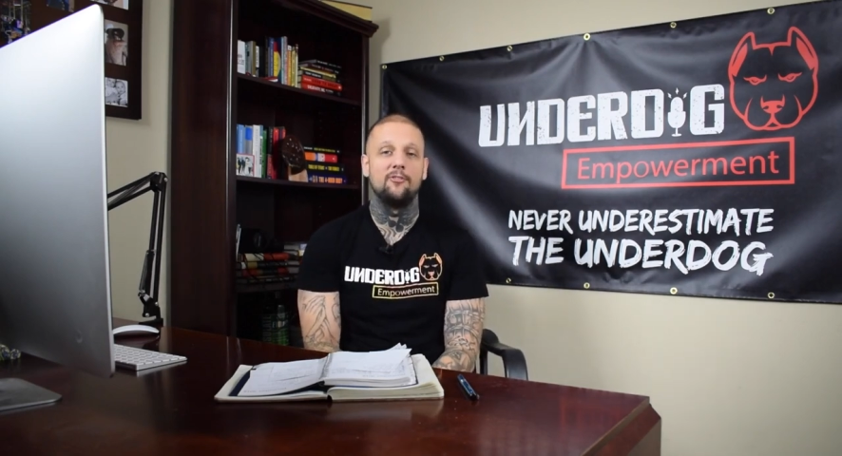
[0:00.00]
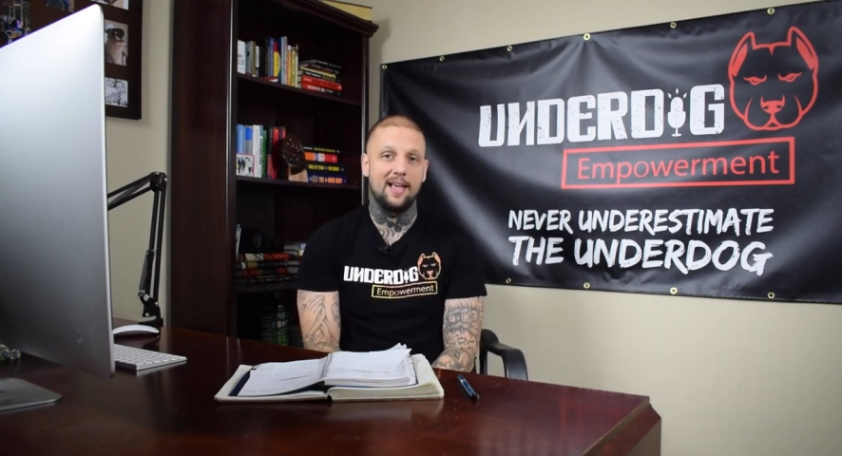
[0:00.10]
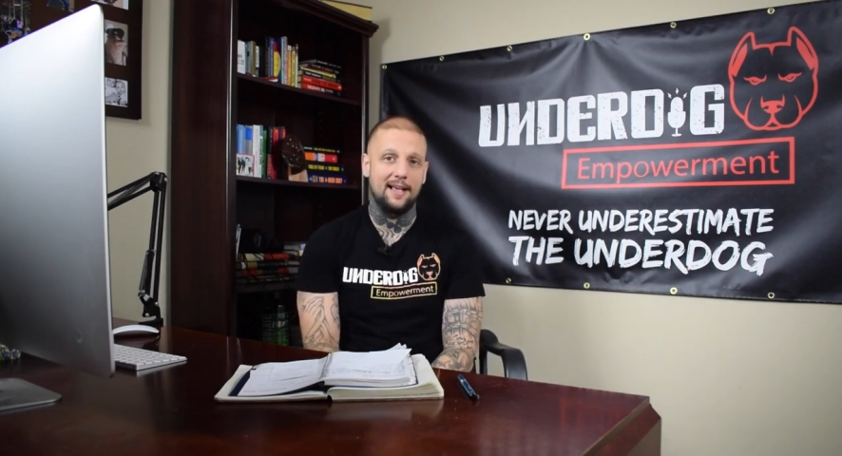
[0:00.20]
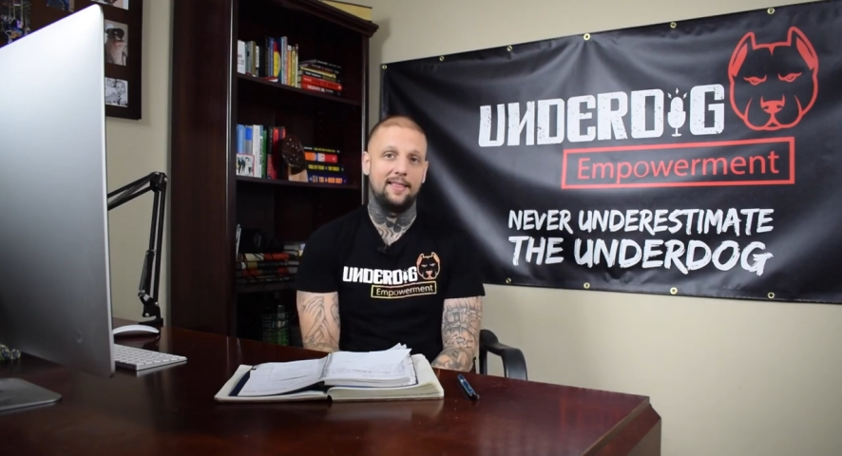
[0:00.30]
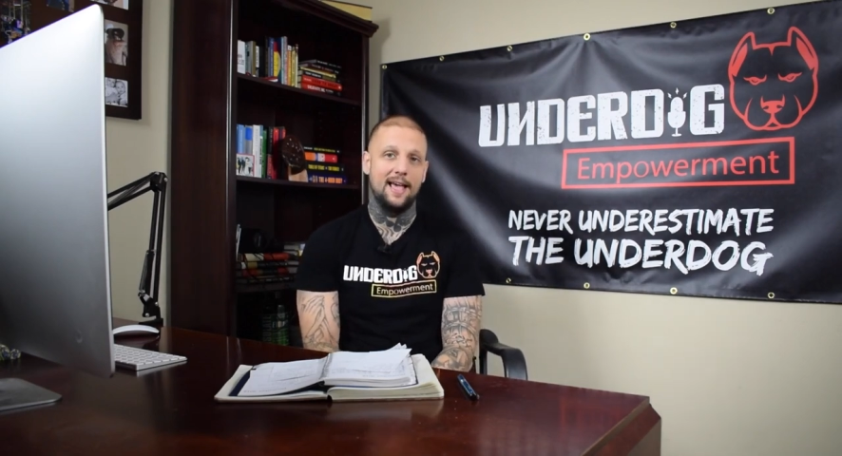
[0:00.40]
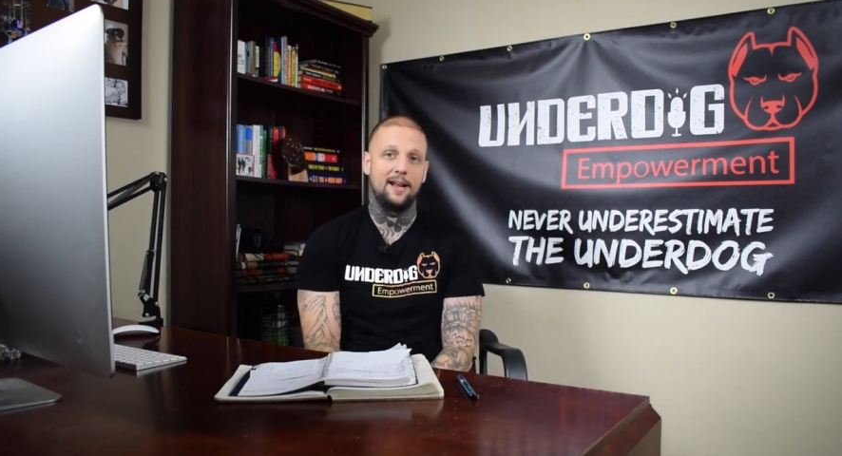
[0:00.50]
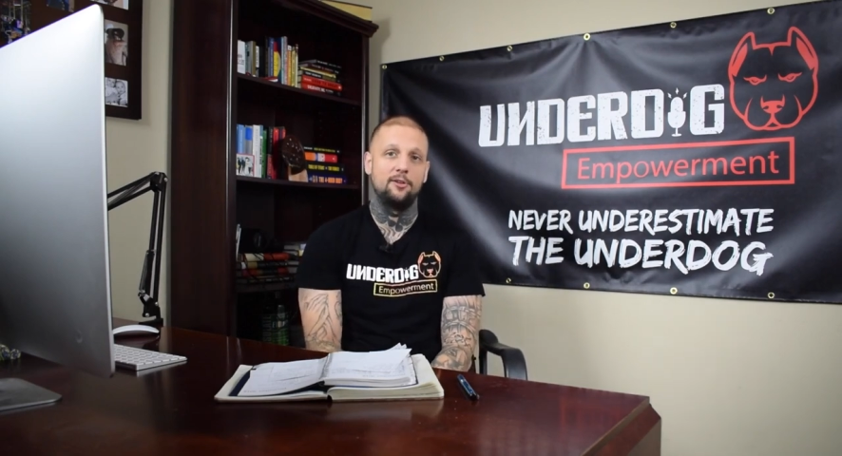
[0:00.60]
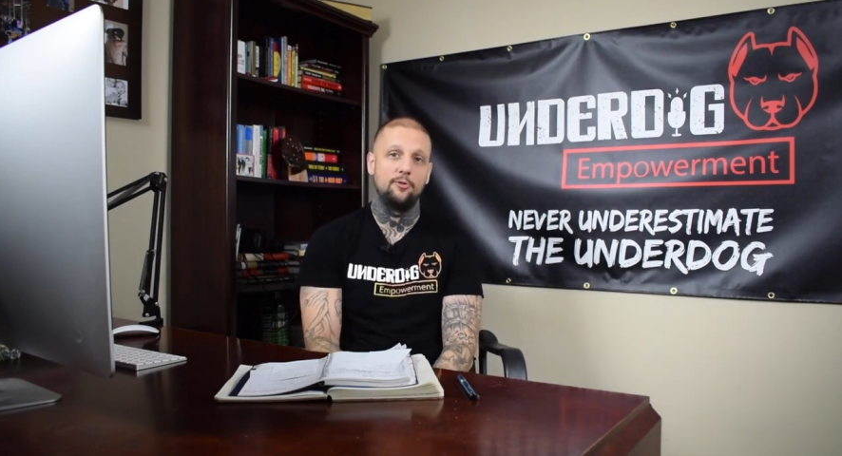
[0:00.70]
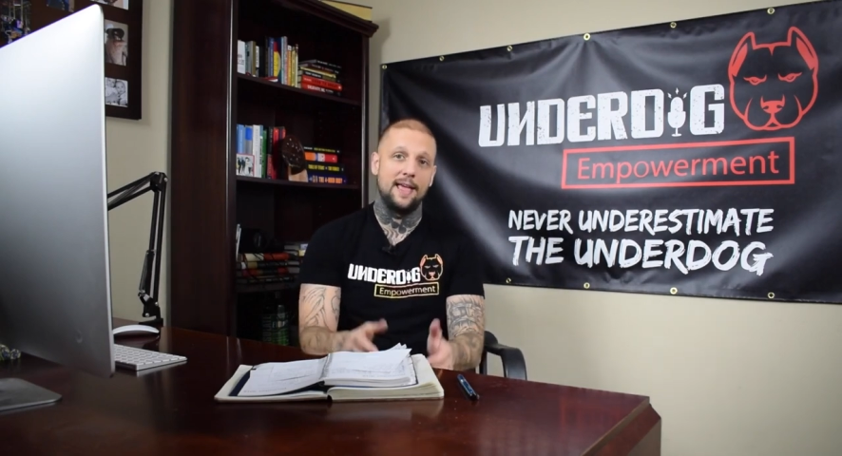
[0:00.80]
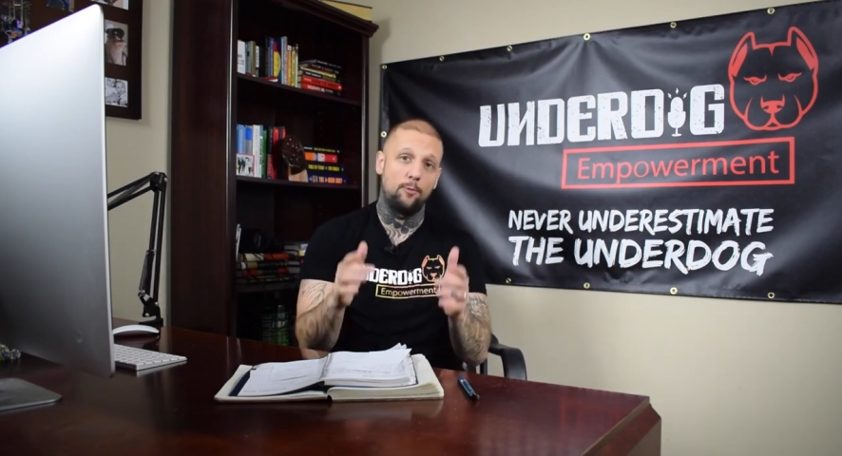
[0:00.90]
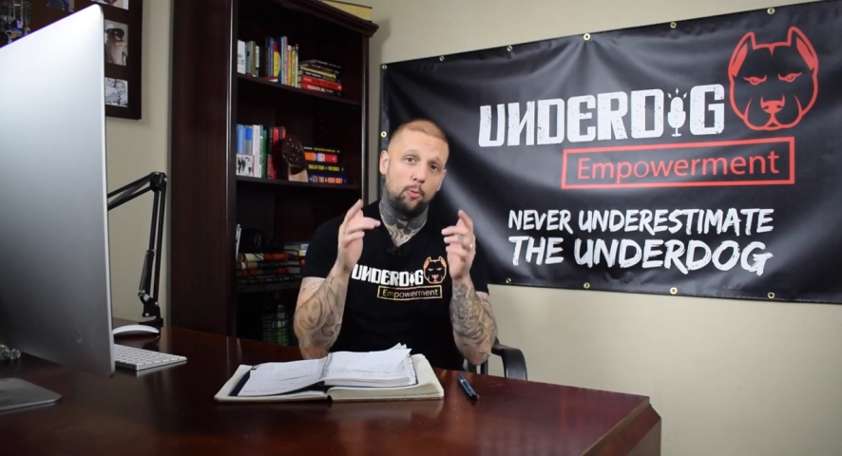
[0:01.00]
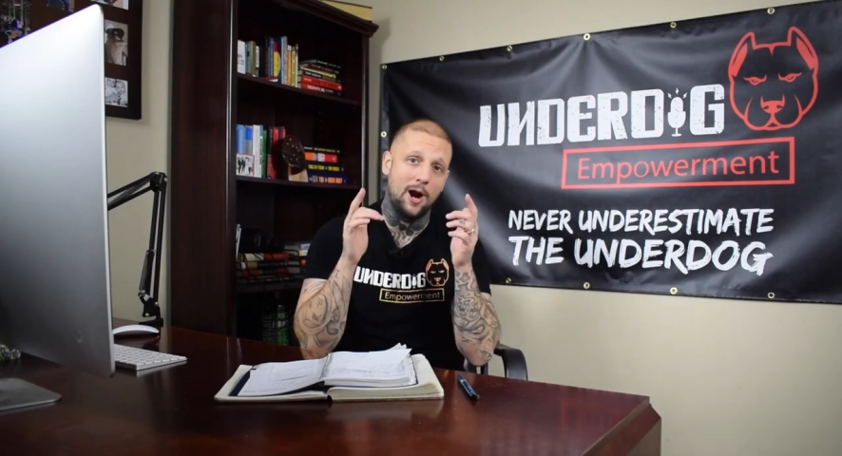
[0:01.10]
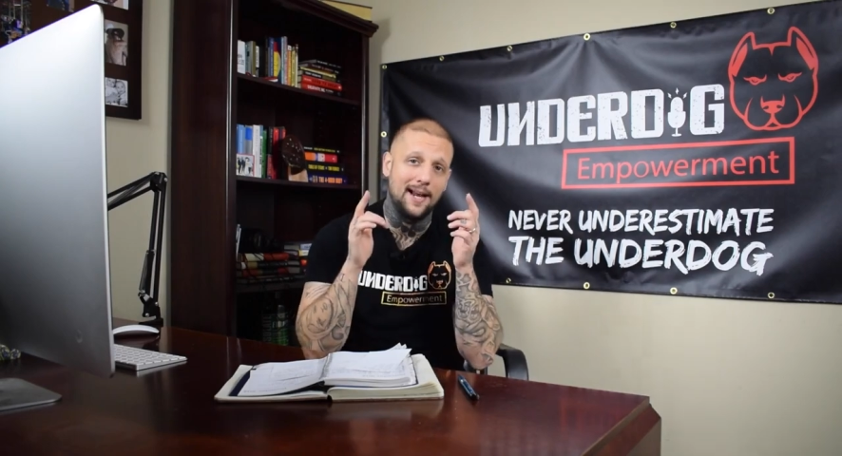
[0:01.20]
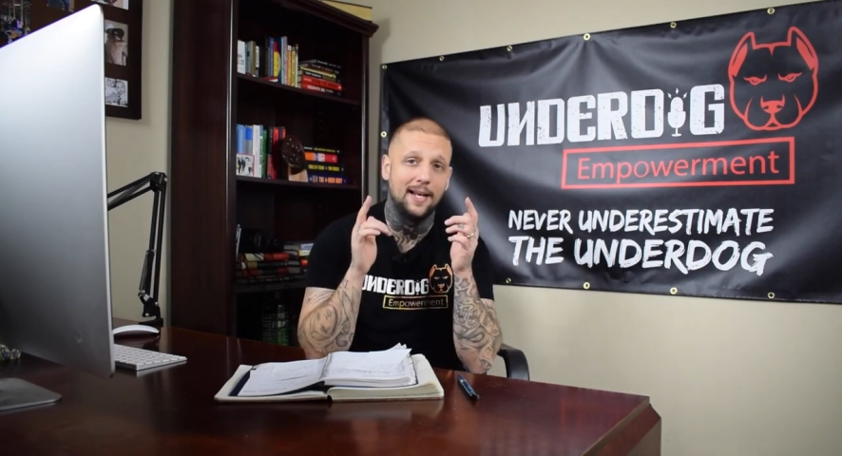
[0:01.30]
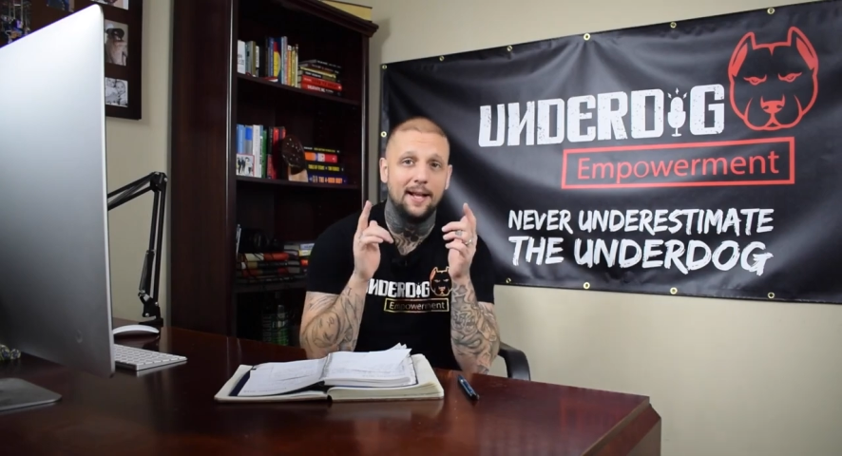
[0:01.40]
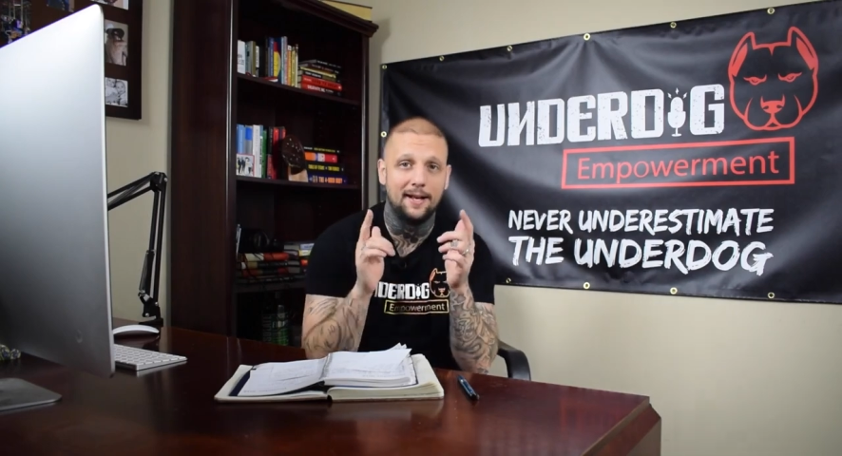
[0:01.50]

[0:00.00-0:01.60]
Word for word: exactly how to do that right